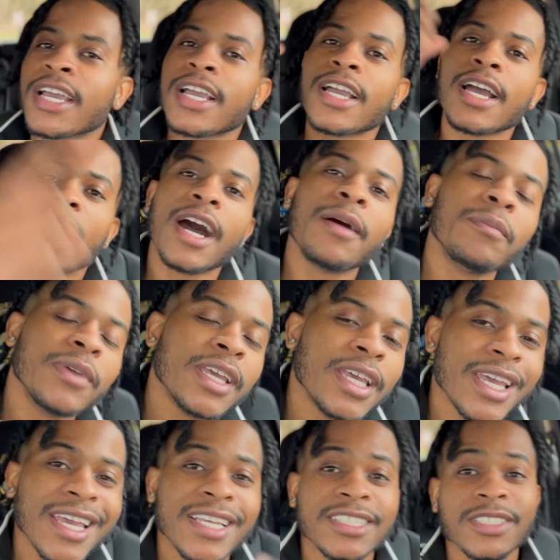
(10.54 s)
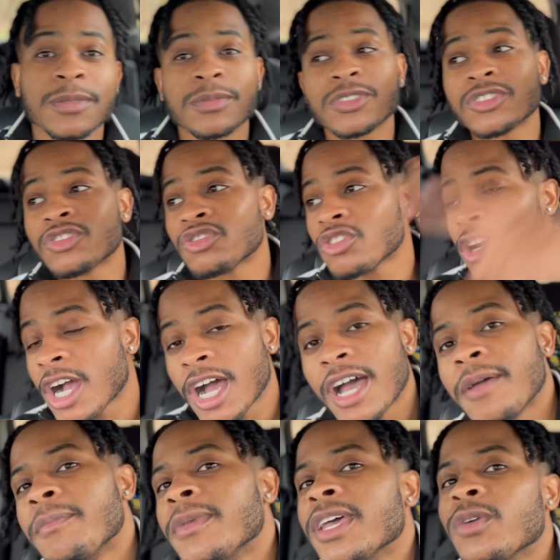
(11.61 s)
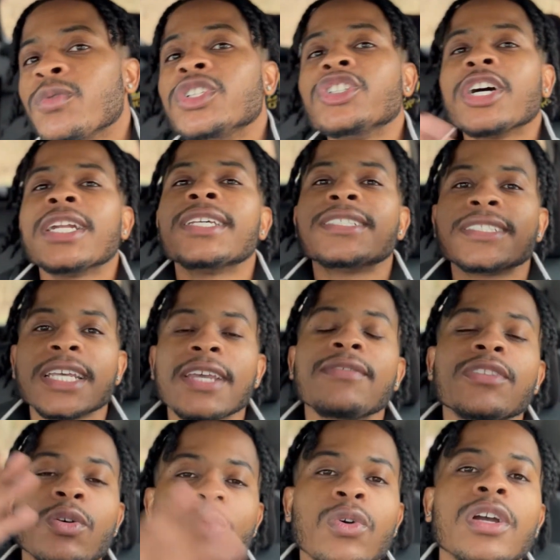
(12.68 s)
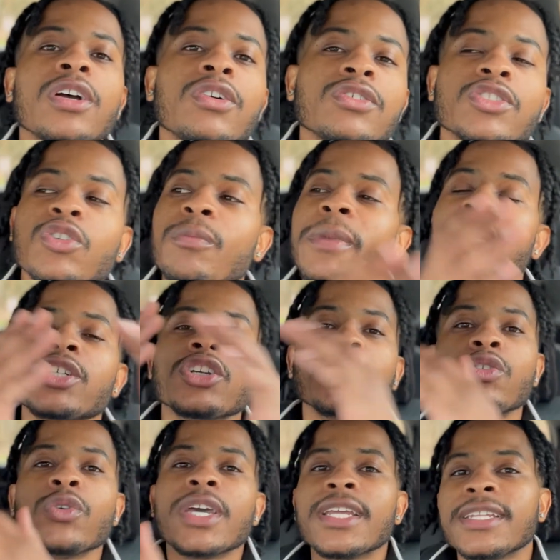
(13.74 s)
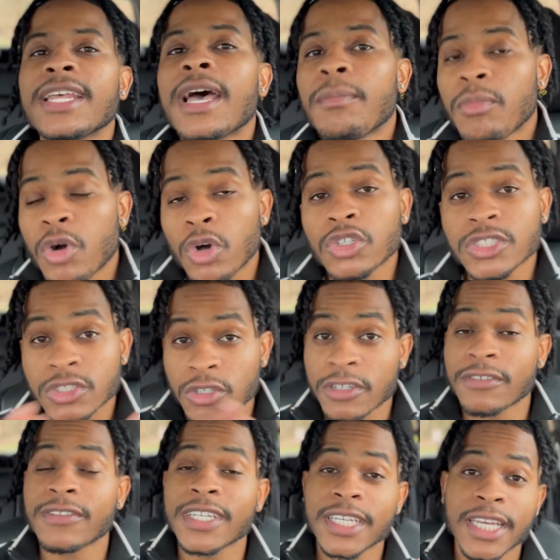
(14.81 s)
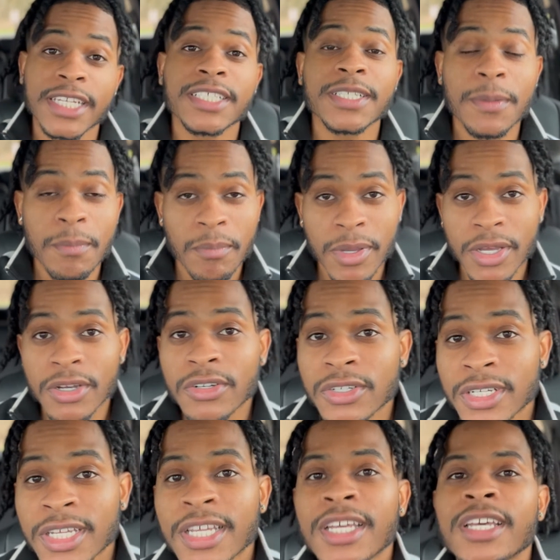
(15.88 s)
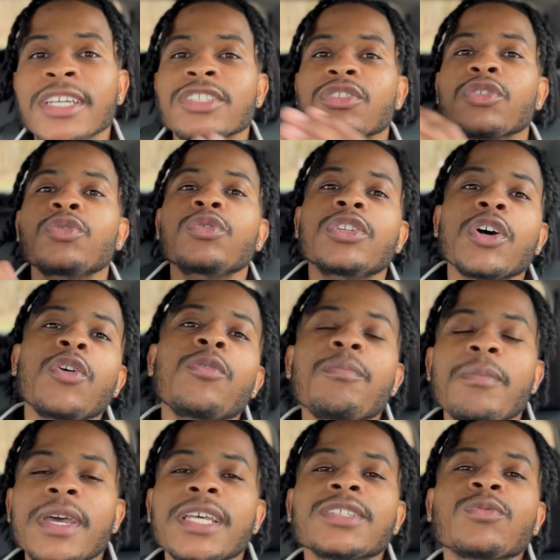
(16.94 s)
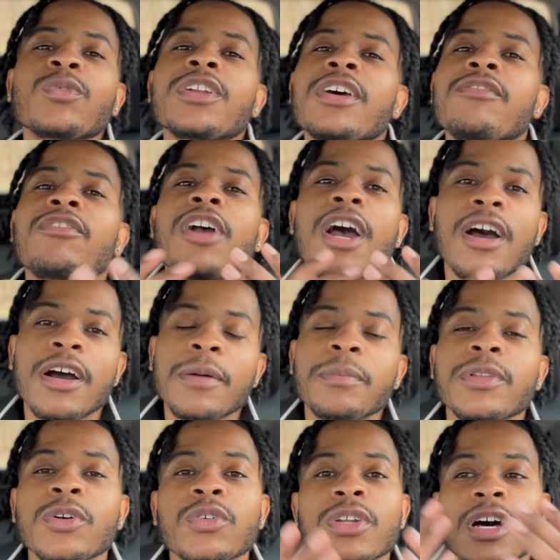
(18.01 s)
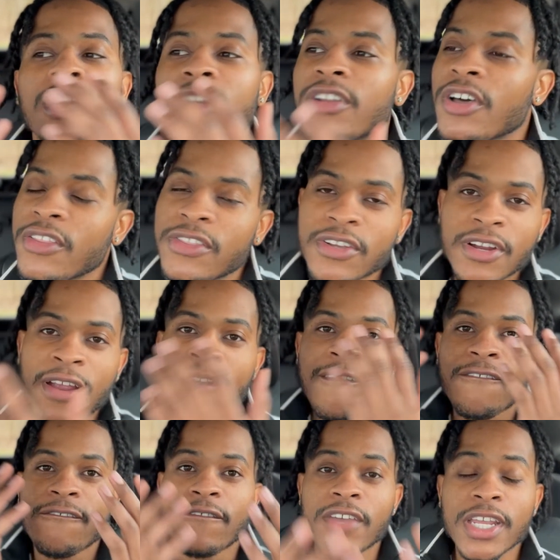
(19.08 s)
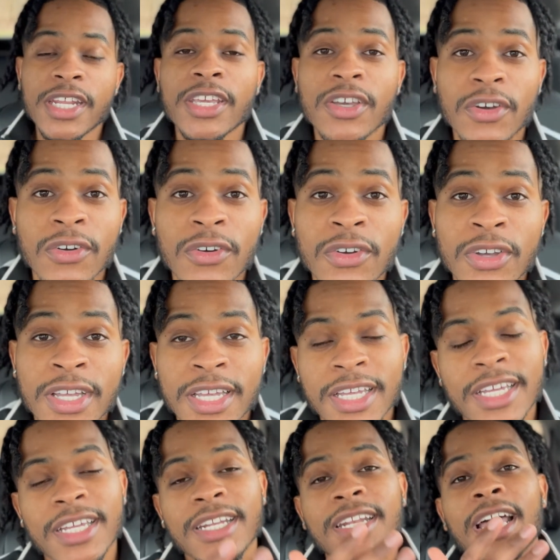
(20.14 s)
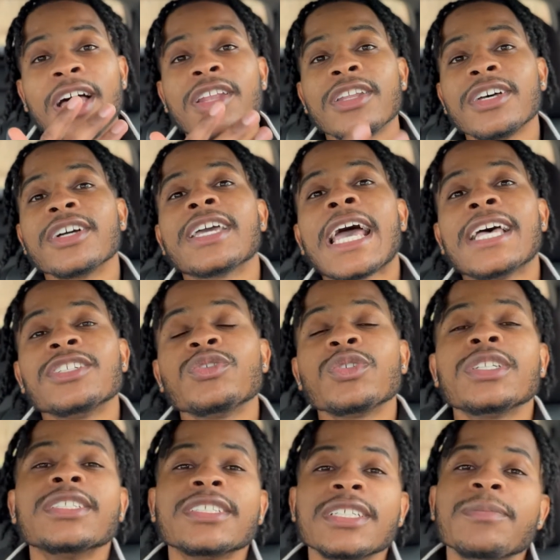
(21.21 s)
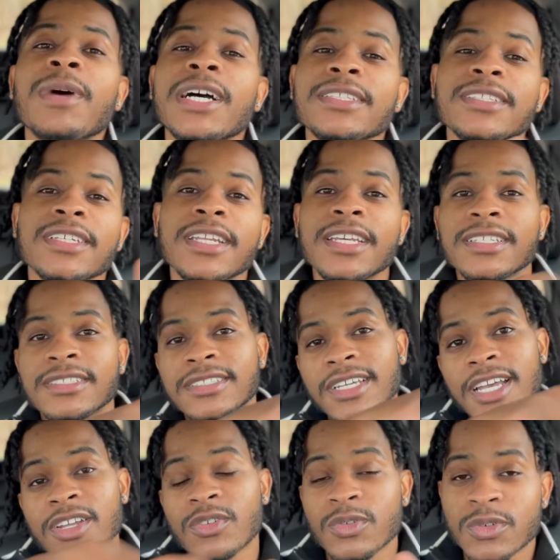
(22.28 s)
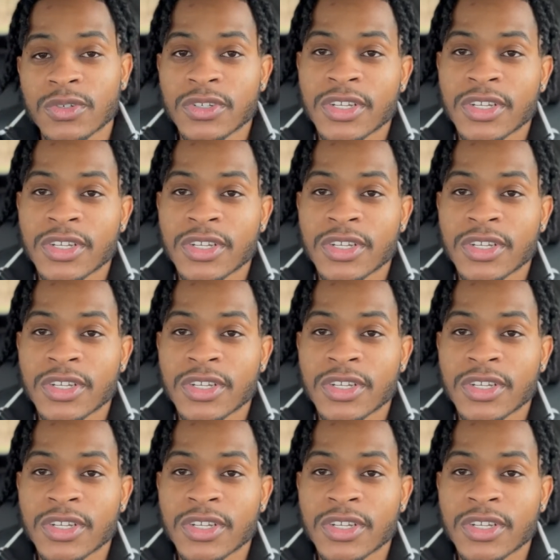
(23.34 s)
comment, and subscribe, man. We're trying to save the world, so make sure you hit that post notification bell so you don't miss whenever I upload another video. Now look, as you can see by today's title,